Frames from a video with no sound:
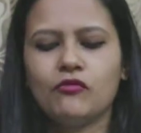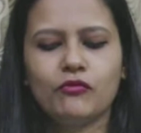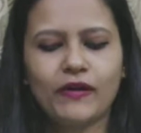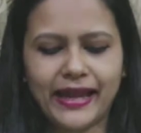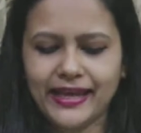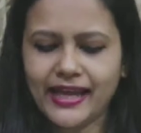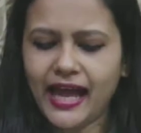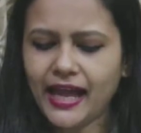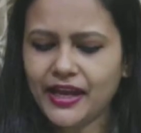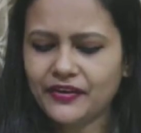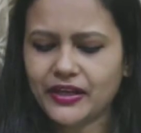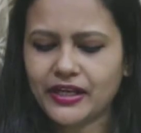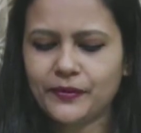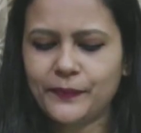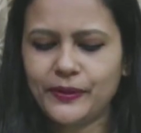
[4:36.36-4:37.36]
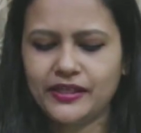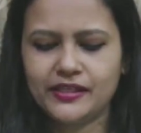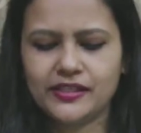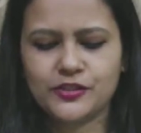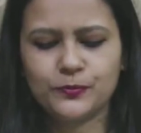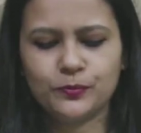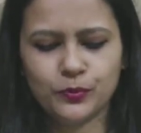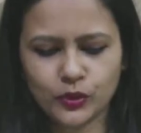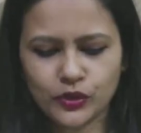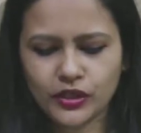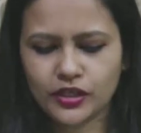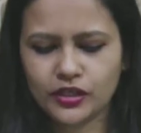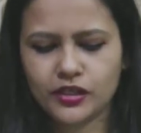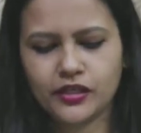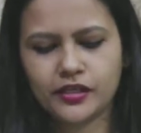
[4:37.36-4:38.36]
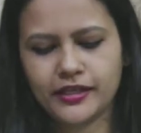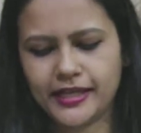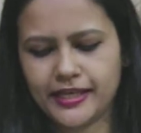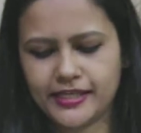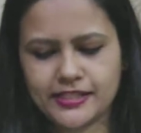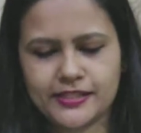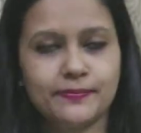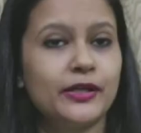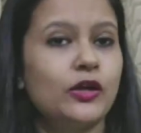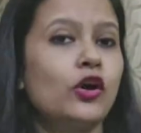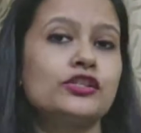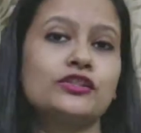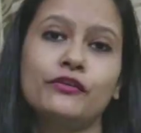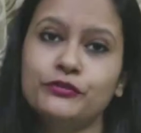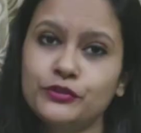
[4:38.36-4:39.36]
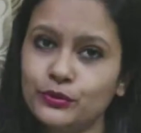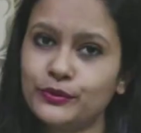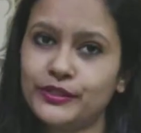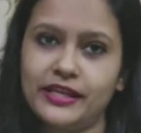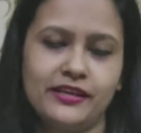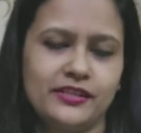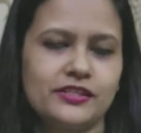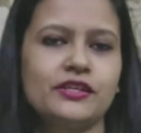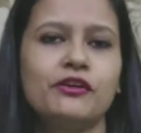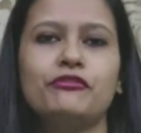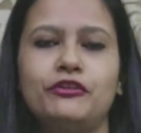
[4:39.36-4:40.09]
Why I recommend this book is because of two things.